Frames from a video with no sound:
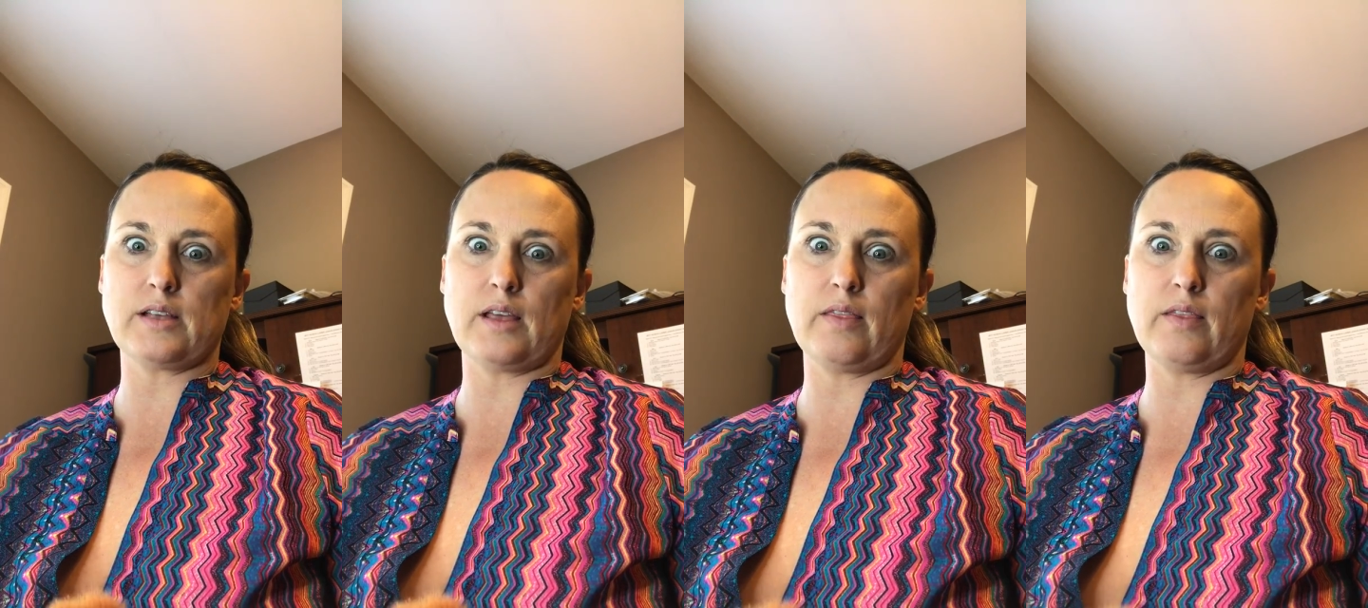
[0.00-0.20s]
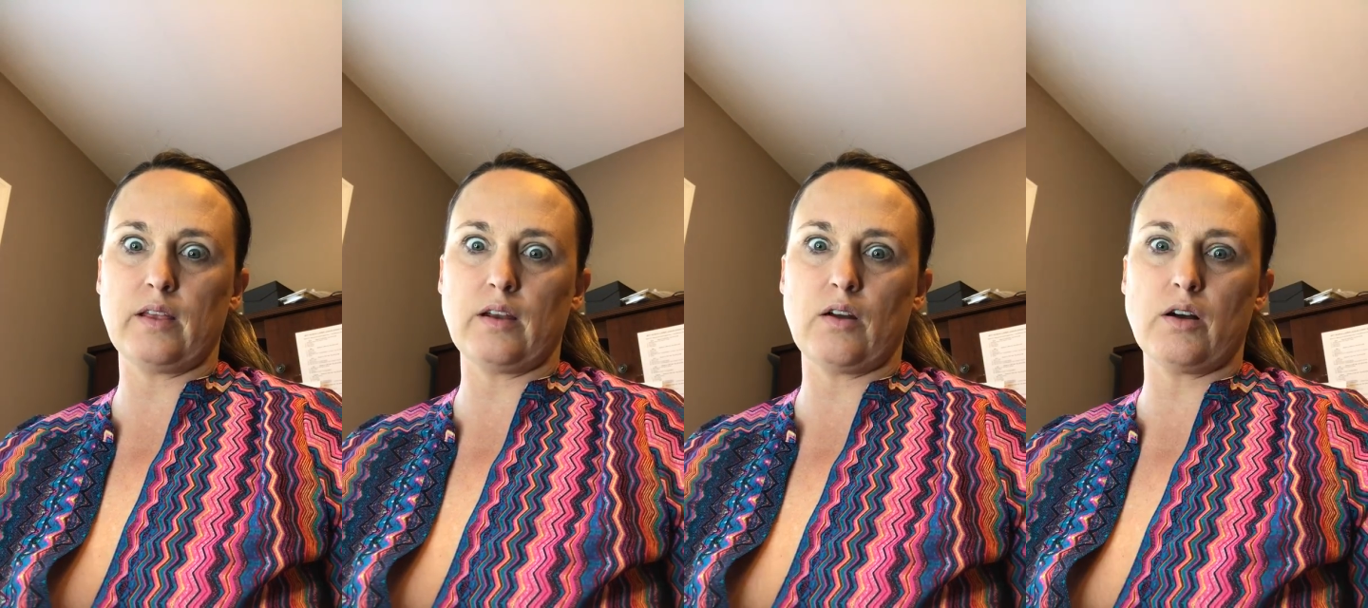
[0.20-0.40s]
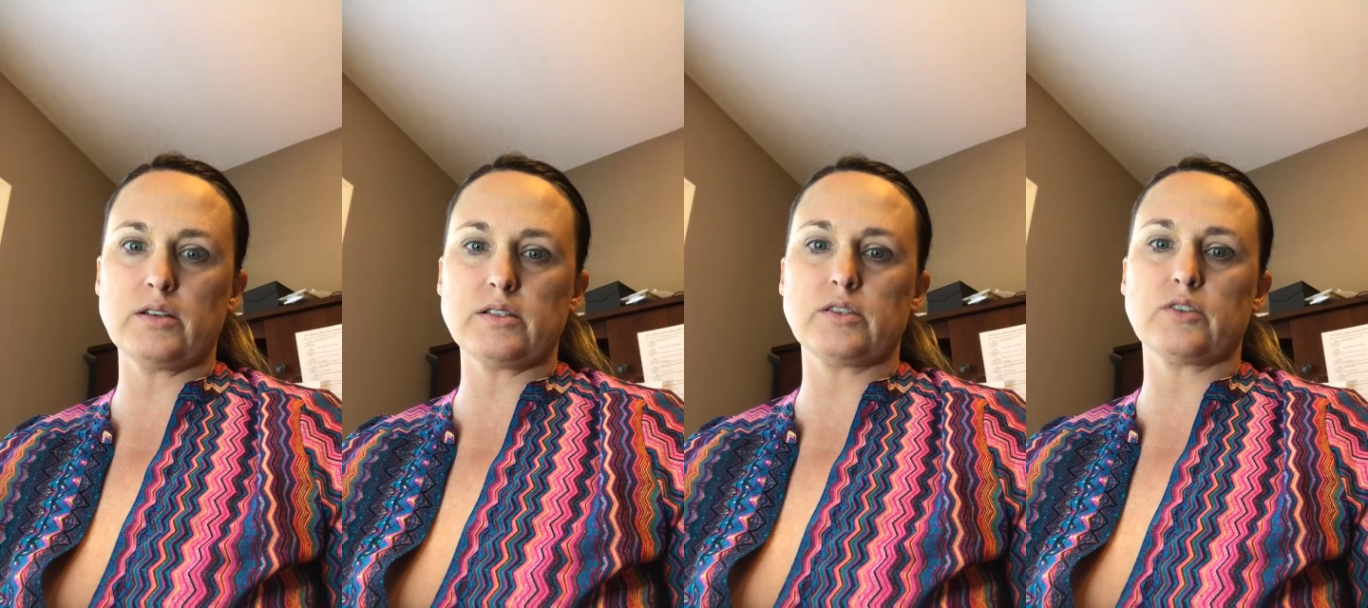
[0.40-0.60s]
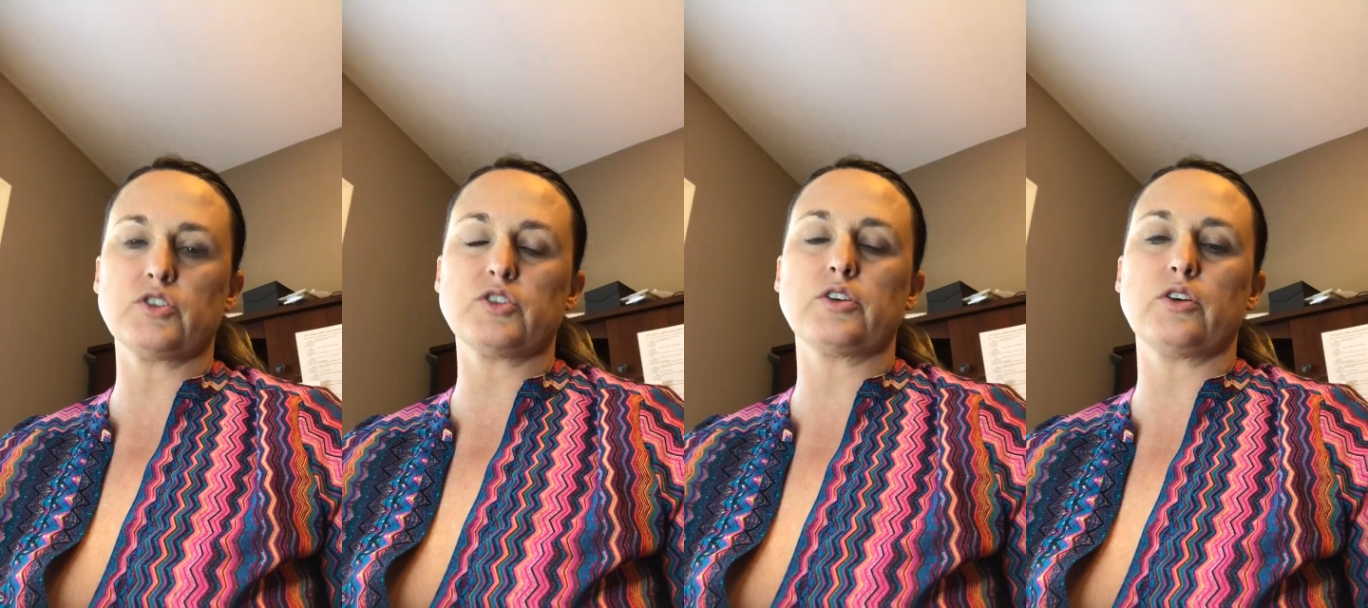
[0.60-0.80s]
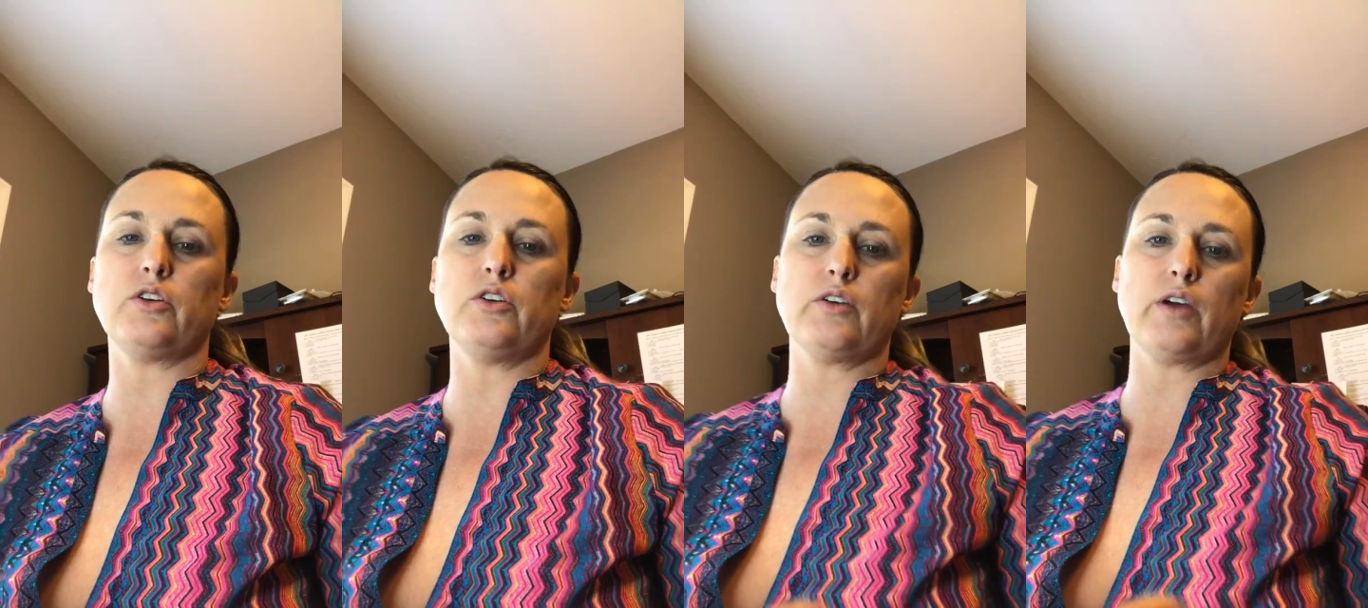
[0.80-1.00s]
and then also
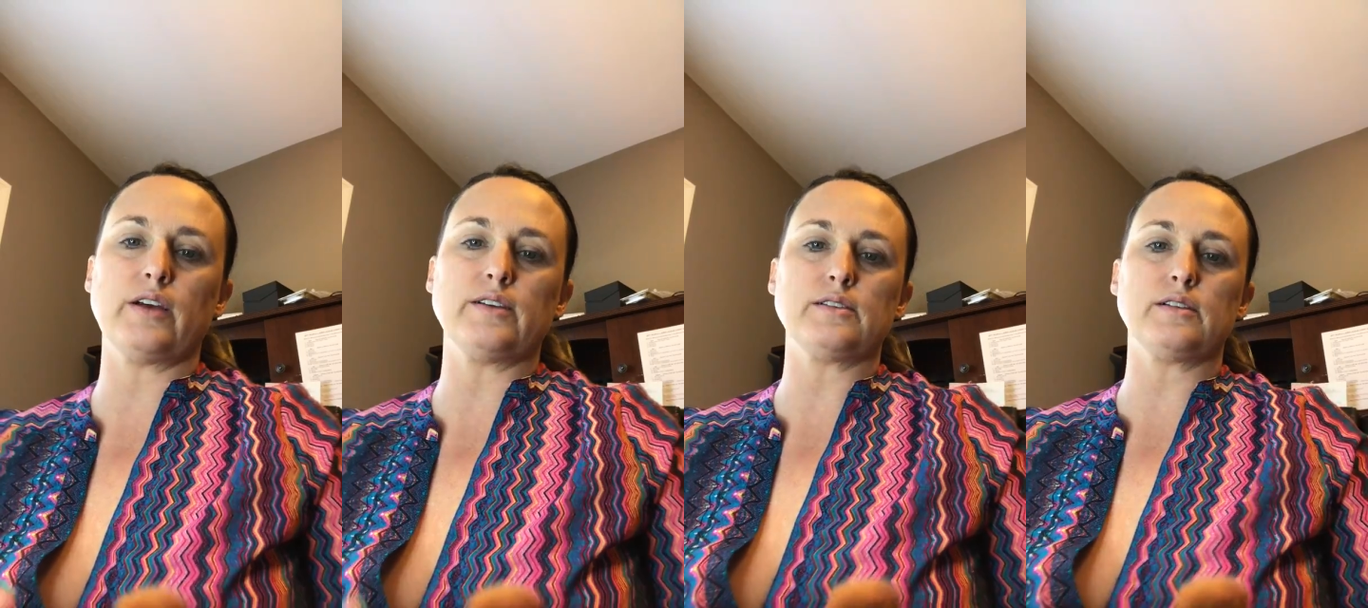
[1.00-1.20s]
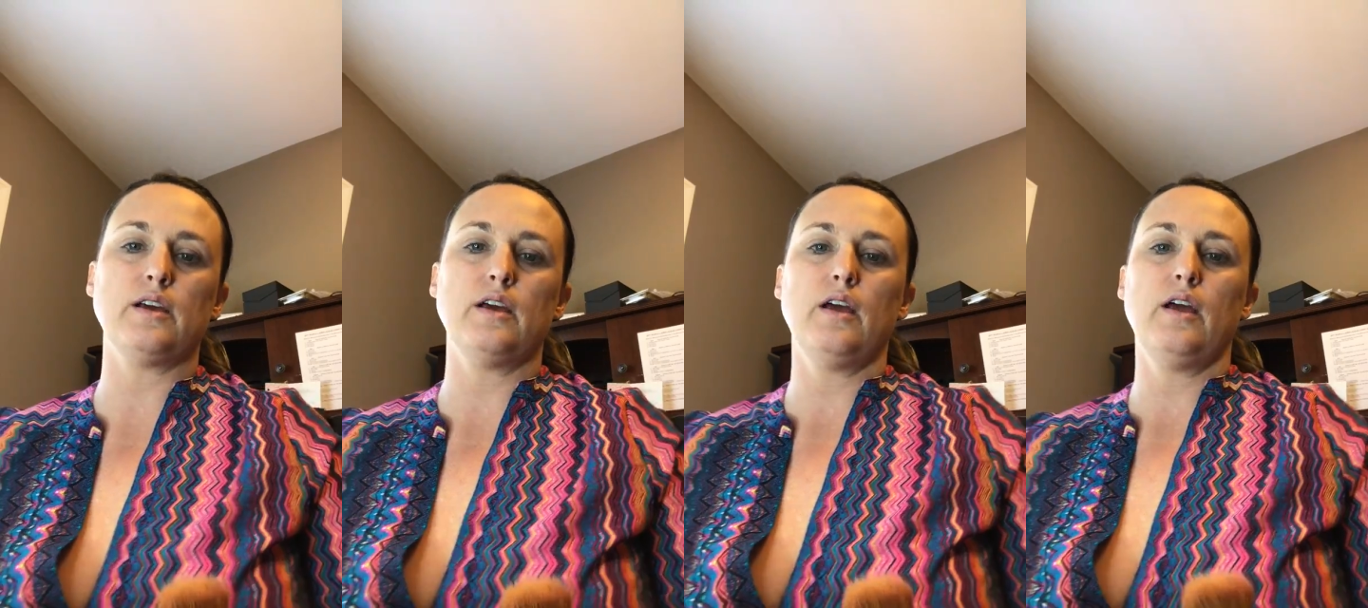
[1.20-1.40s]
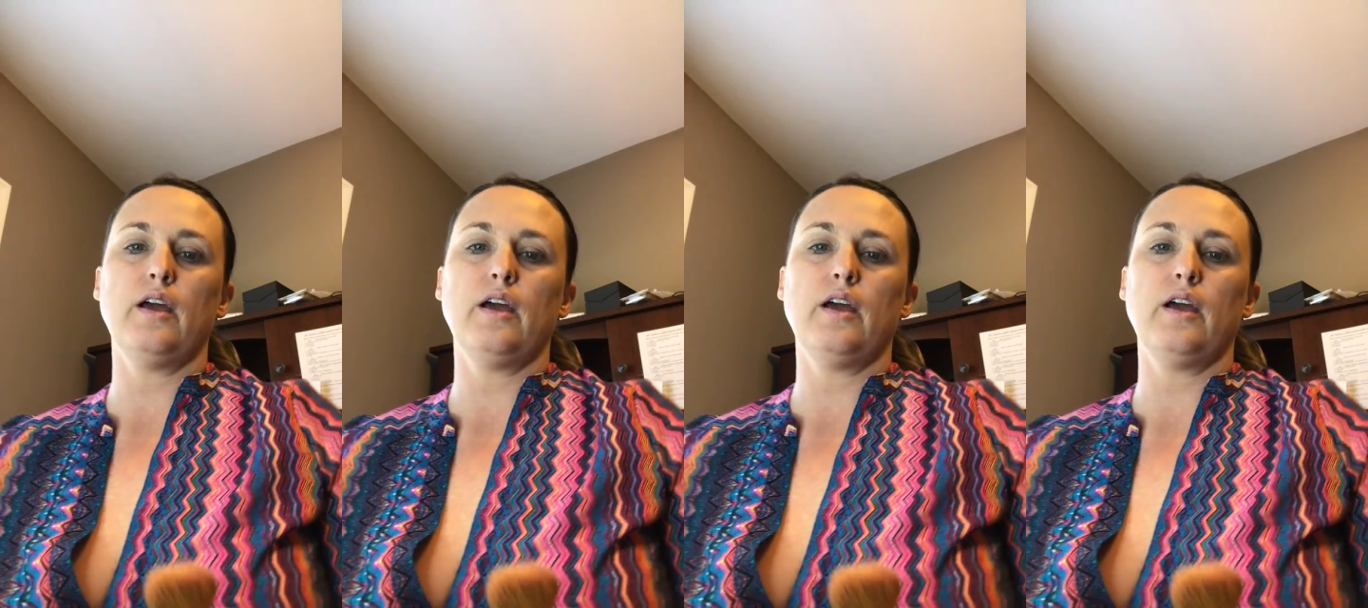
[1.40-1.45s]
show you guys